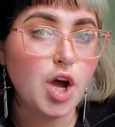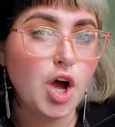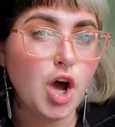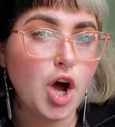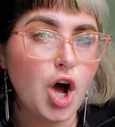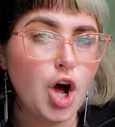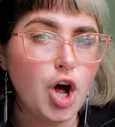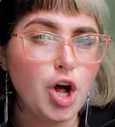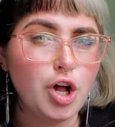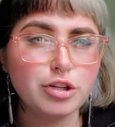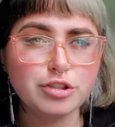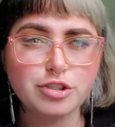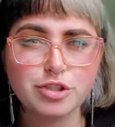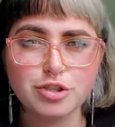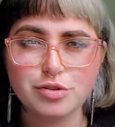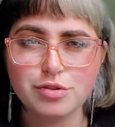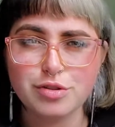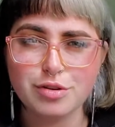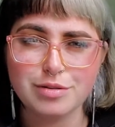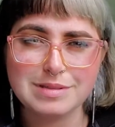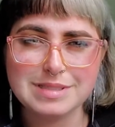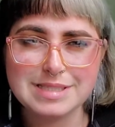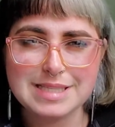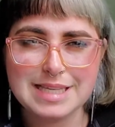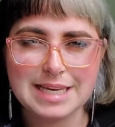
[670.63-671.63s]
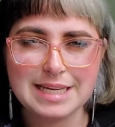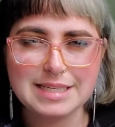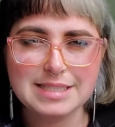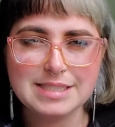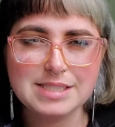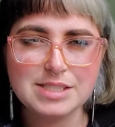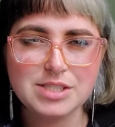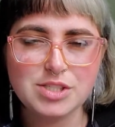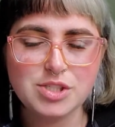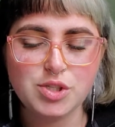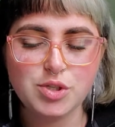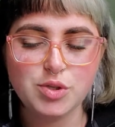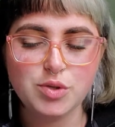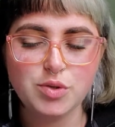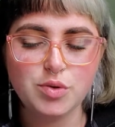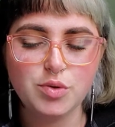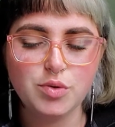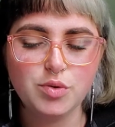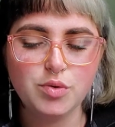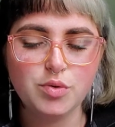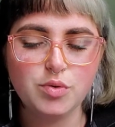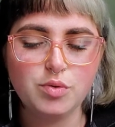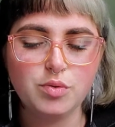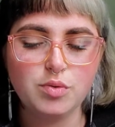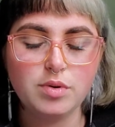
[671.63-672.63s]
alter those things
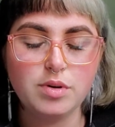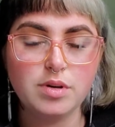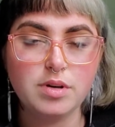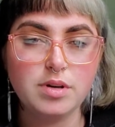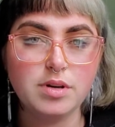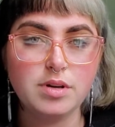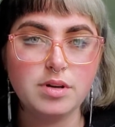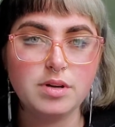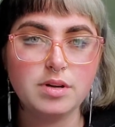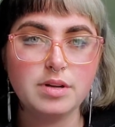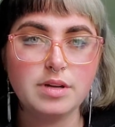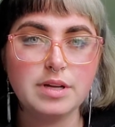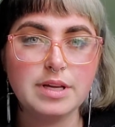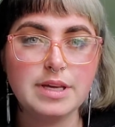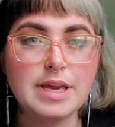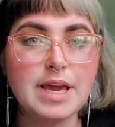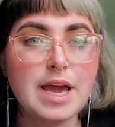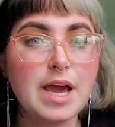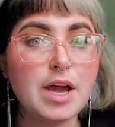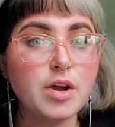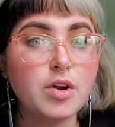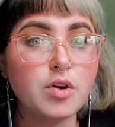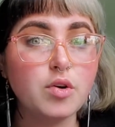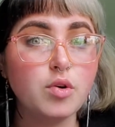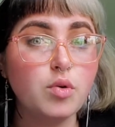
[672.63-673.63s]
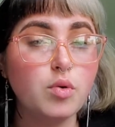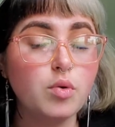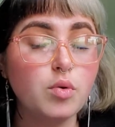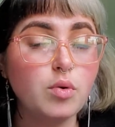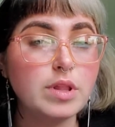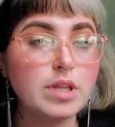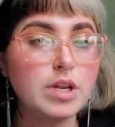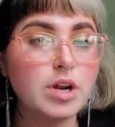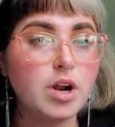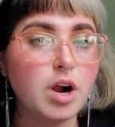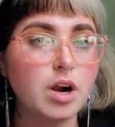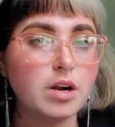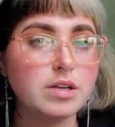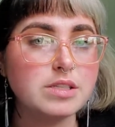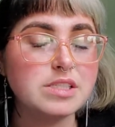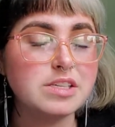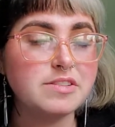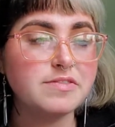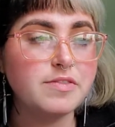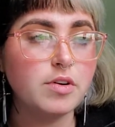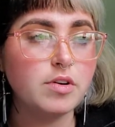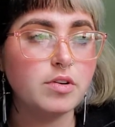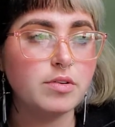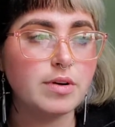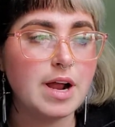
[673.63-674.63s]
to get cool and artsy
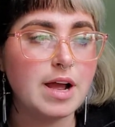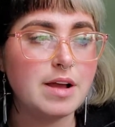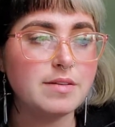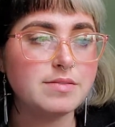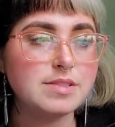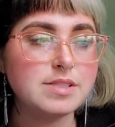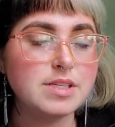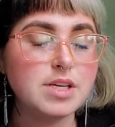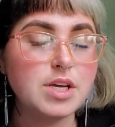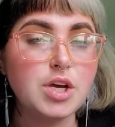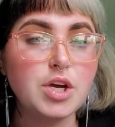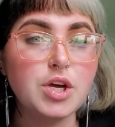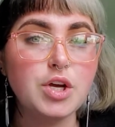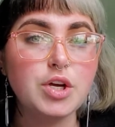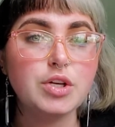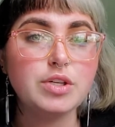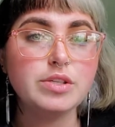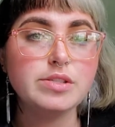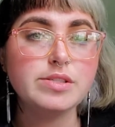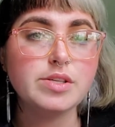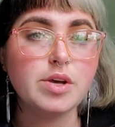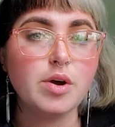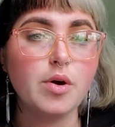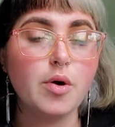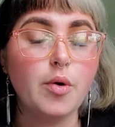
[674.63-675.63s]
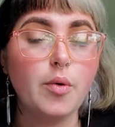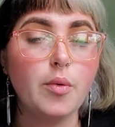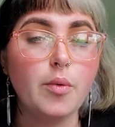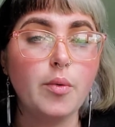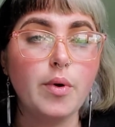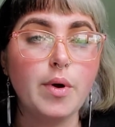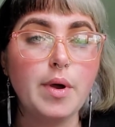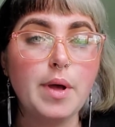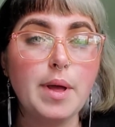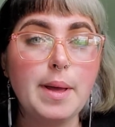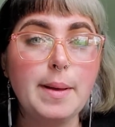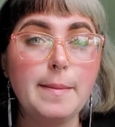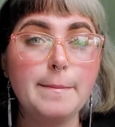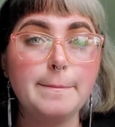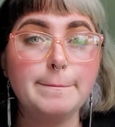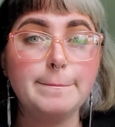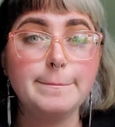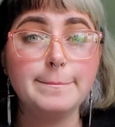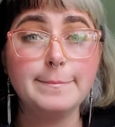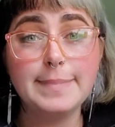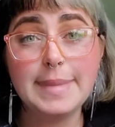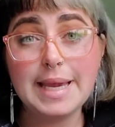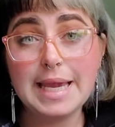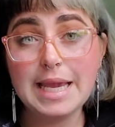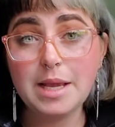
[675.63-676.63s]
photographs. So
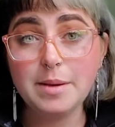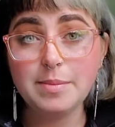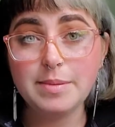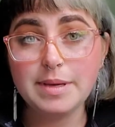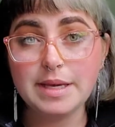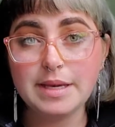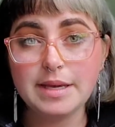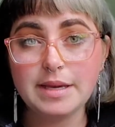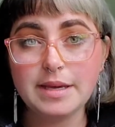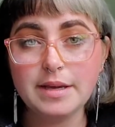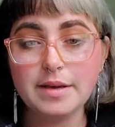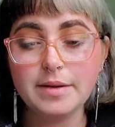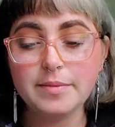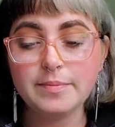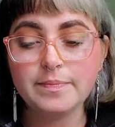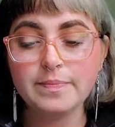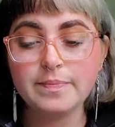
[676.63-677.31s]
maybe